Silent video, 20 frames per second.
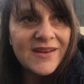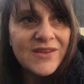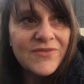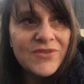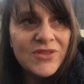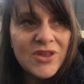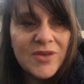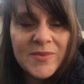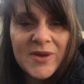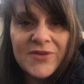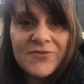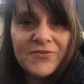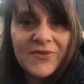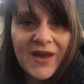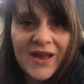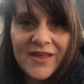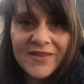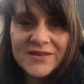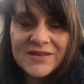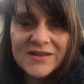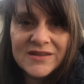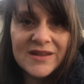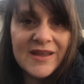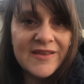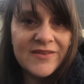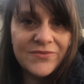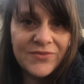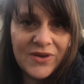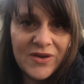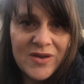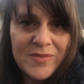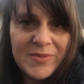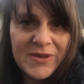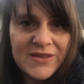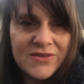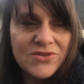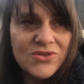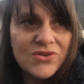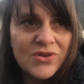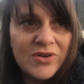even though my father did his very
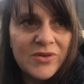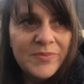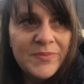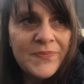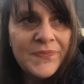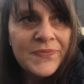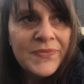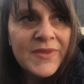best job.